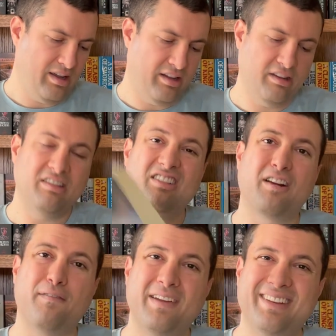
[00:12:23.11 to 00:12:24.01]

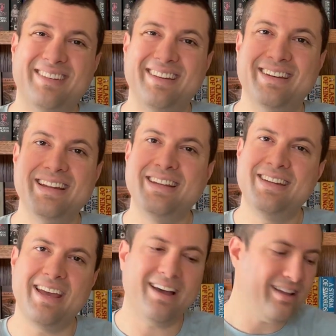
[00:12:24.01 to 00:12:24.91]
Surface
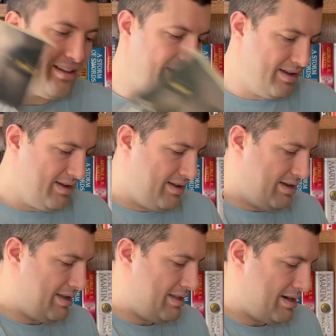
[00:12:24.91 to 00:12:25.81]
Detail.
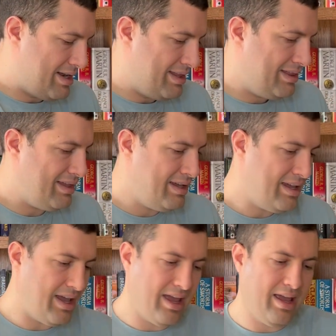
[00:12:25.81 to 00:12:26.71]
And then I think
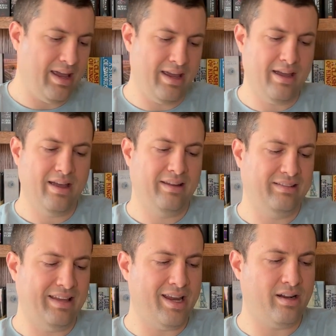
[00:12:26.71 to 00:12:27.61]
a
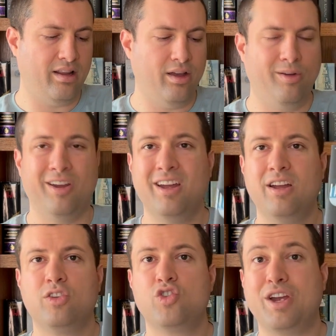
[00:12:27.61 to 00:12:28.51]
standalone,
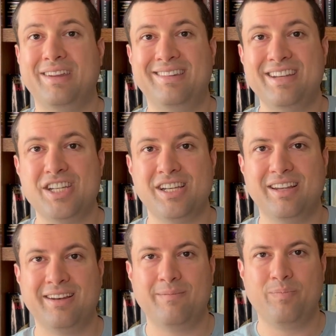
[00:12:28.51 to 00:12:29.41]

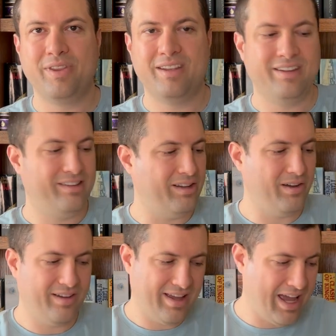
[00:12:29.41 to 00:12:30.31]
Transition. So
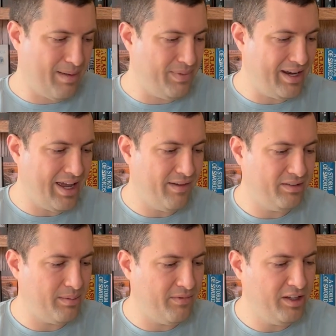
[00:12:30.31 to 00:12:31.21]
happy to have
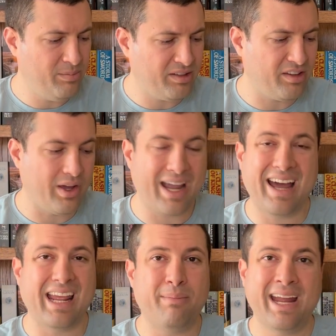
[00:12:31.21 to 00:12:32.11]
some of his books. Although I got to
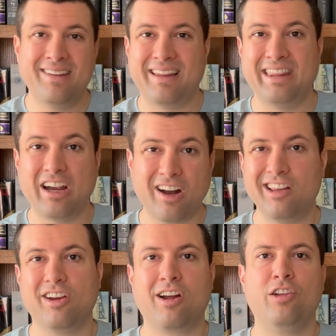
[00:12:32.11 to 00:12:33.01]
get my hands on the
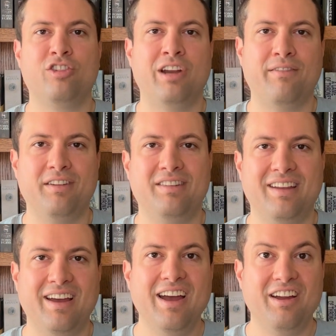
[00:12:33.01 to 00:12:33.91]
earlier culture novels to
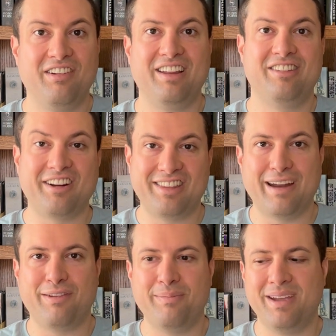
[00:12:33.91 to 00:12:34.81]
really start that
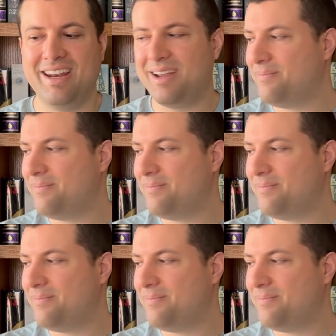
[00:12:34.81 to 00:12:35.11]
from the beginning.